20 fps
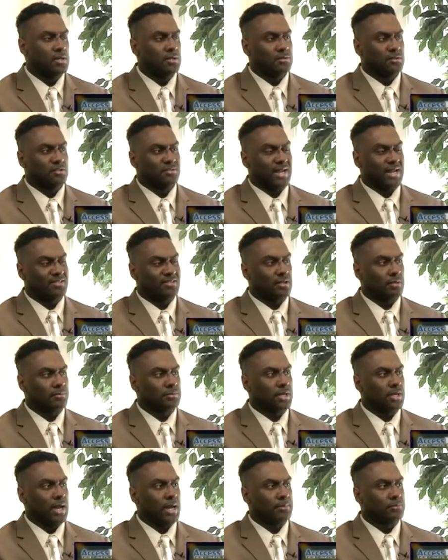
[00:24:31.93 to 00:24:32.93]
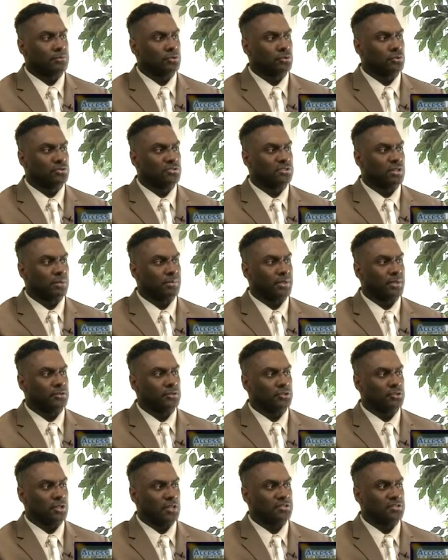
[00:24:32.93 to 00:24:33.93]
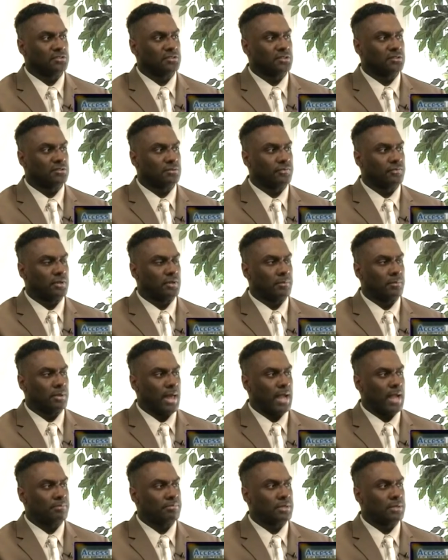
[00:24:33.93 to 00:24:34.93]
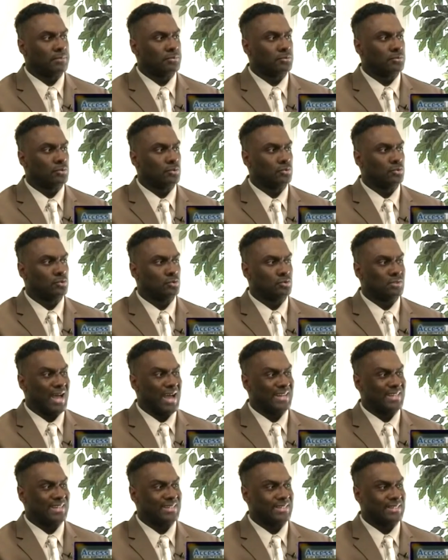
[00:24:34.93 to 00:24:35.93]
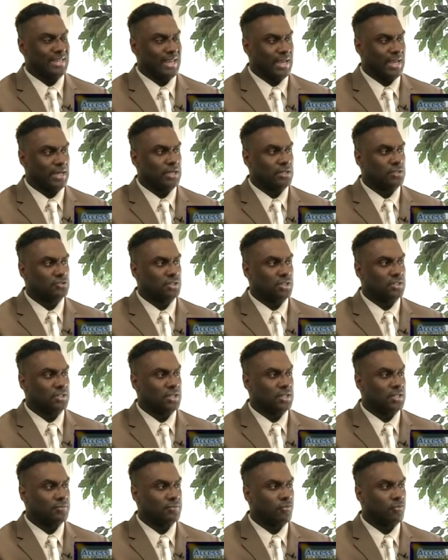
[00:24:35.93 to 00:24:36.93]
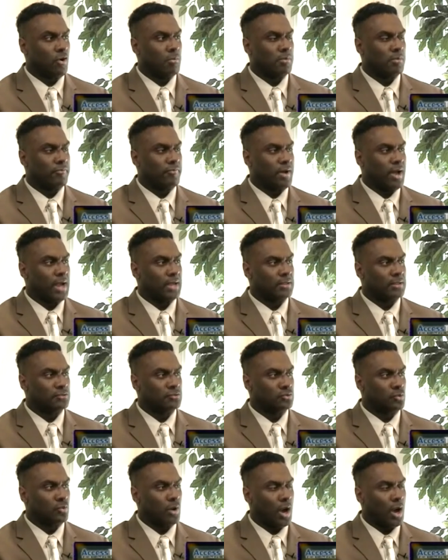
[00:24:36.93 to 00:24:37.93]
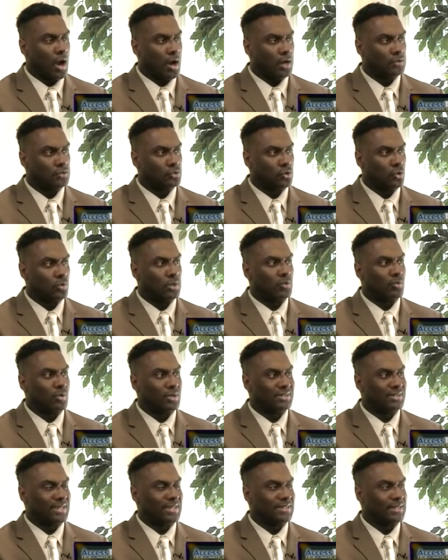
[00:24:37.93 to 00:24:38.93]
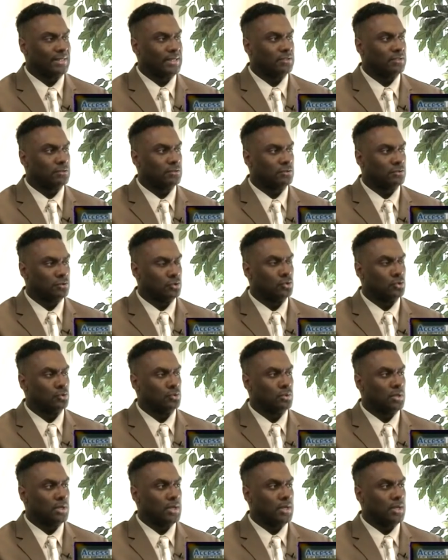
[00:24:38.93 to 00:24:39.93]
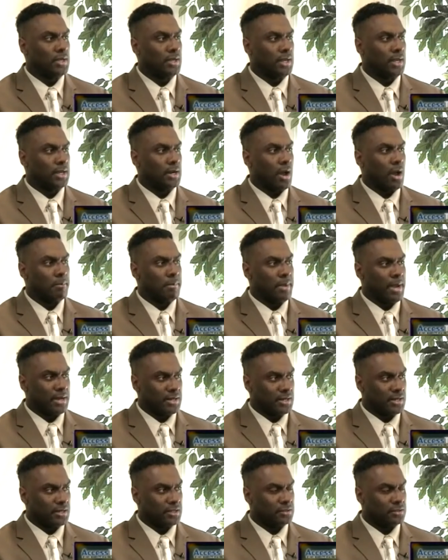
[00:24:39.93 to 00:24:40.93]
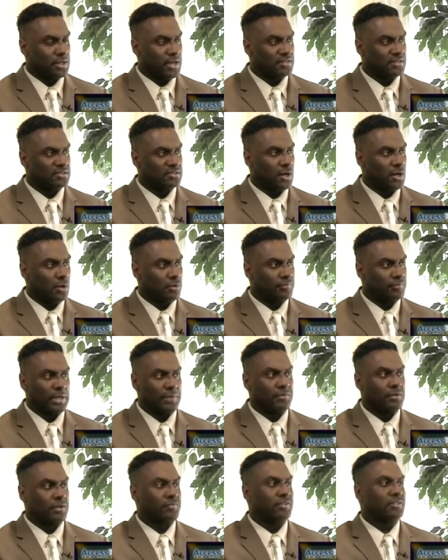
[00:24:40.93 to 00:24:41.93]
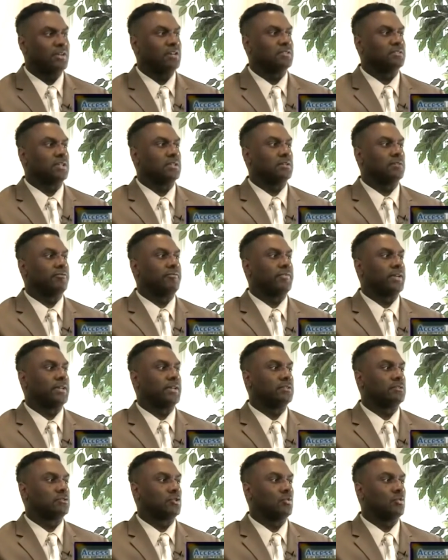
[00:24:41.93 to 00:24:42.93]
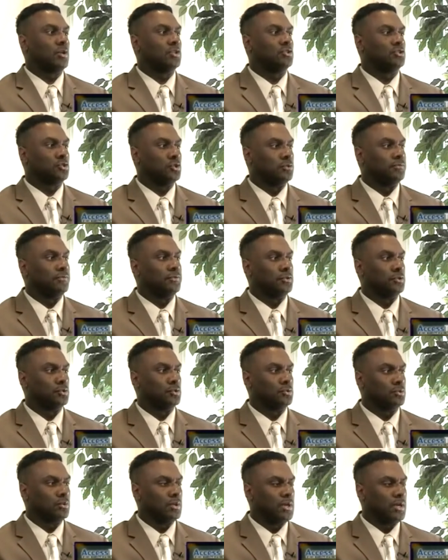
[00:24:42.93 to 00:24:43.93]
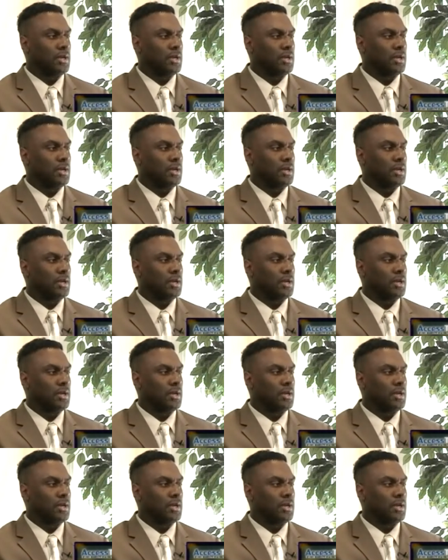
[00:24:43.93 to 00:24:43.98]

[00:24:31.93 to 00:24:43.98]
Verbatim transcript: does that sometimes do some injustice for the black people who do not engage in any form of violence, who are doing what they need to do and are bettering self, even if it doesn't fit into what you view